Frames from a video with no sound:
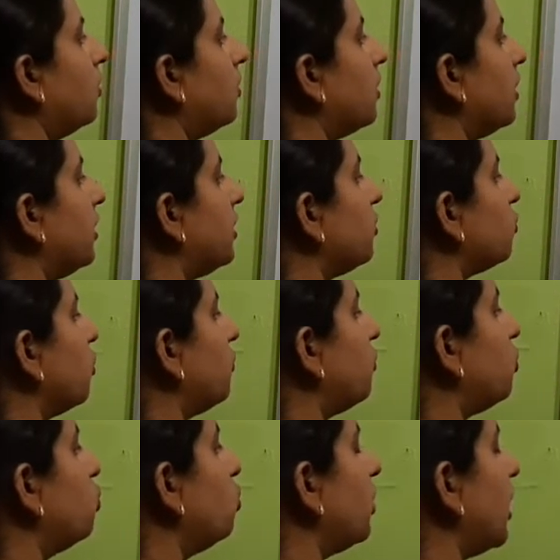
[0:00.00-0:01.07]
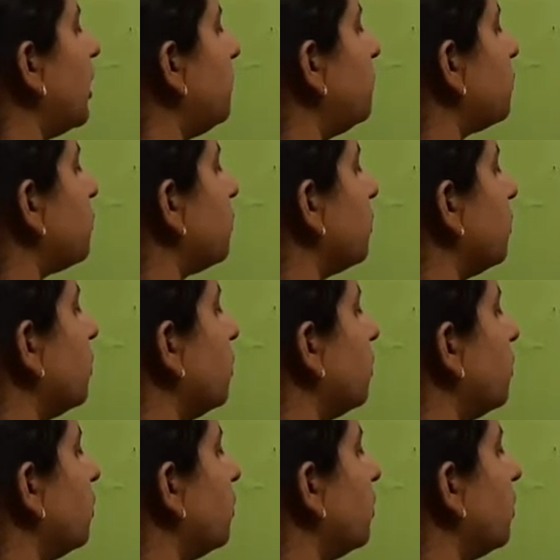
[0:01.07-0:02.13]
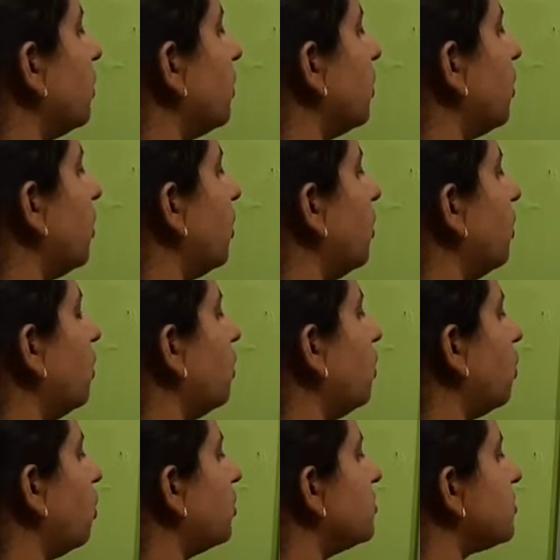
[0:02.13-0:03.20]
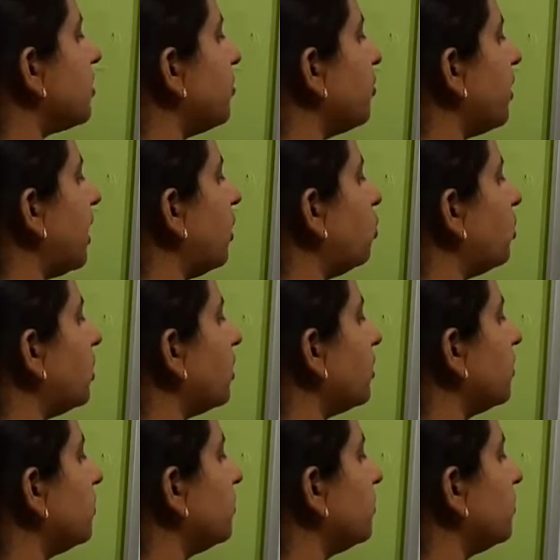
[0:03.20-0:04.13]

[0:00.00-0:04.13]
it is of two types, non-symbiotic